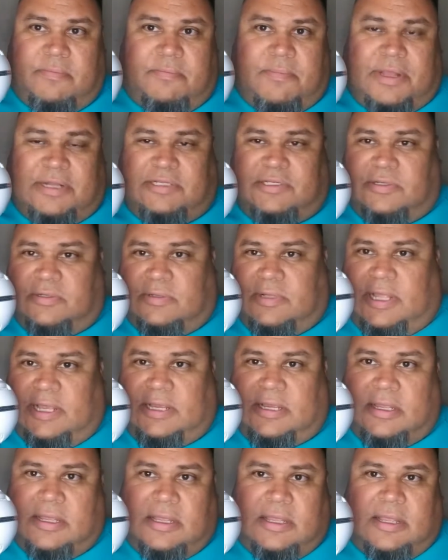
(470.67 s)
mental
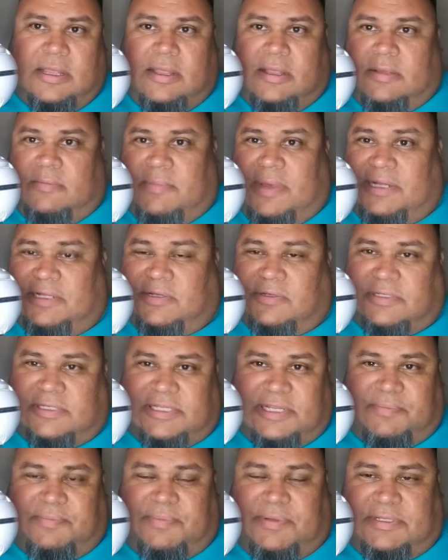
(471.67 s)
like mental
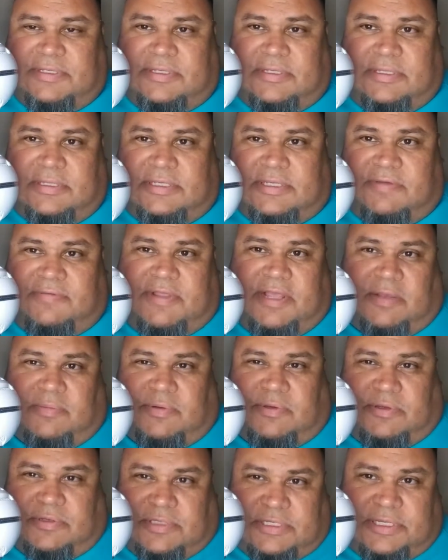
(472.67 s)
sleeping stuff that
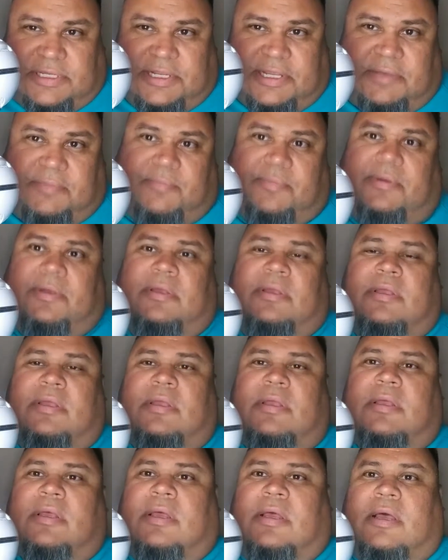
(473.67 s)
helps you sleep.
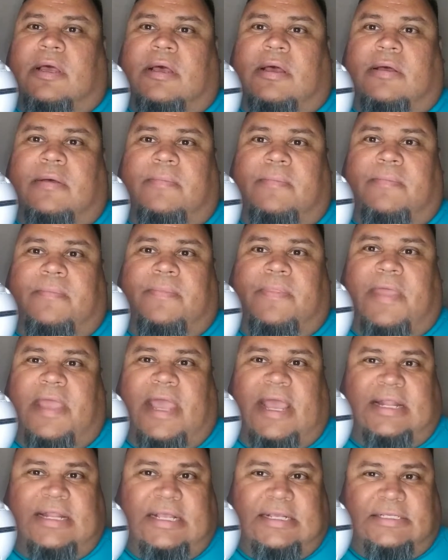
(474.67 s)
Um, they
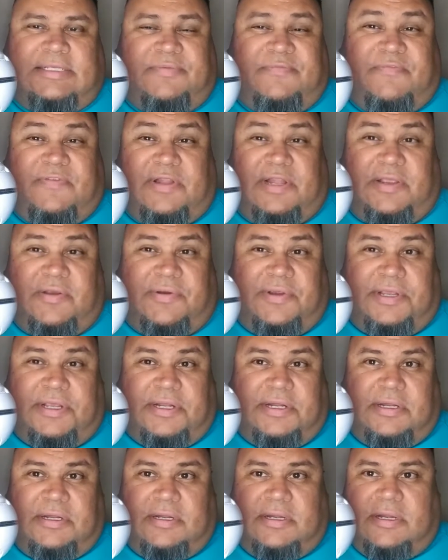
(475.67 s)
had like some
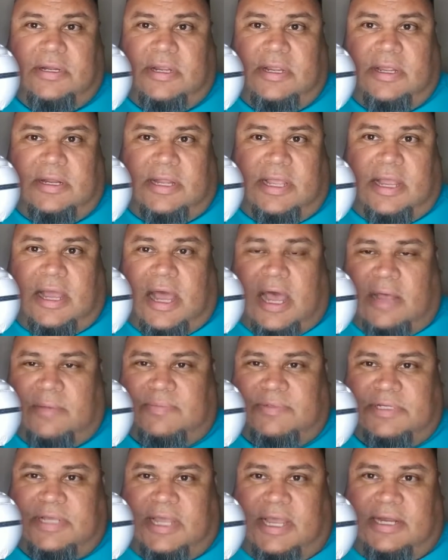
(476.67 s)
valerian and like
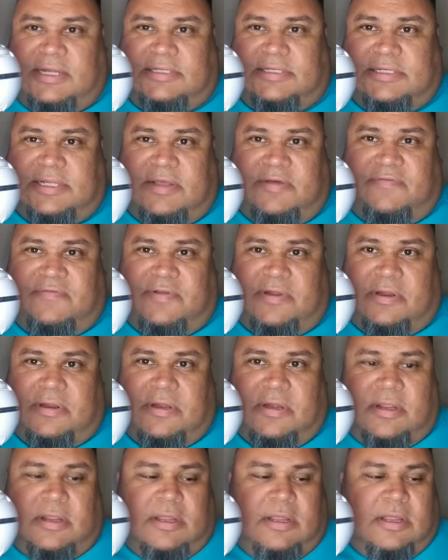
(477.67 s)
hops kind of stuff, and
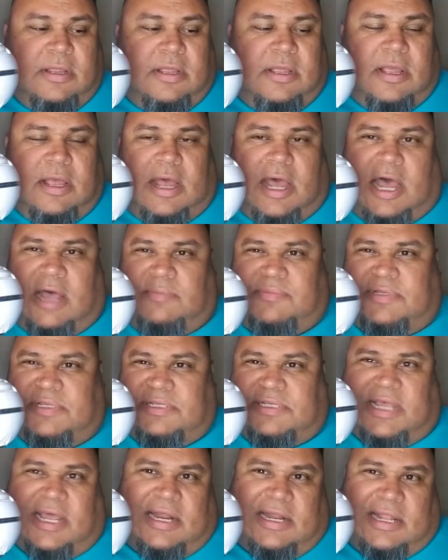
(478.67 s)
hops
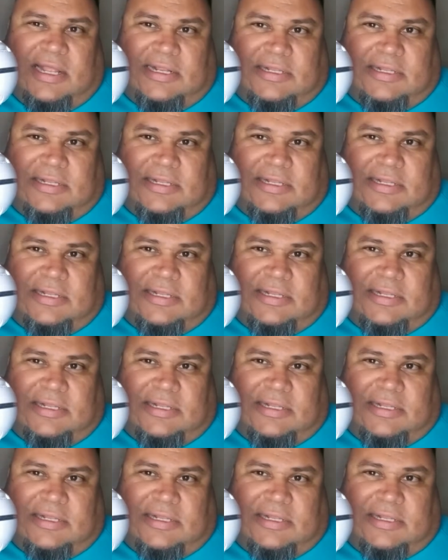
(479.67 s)
is kind of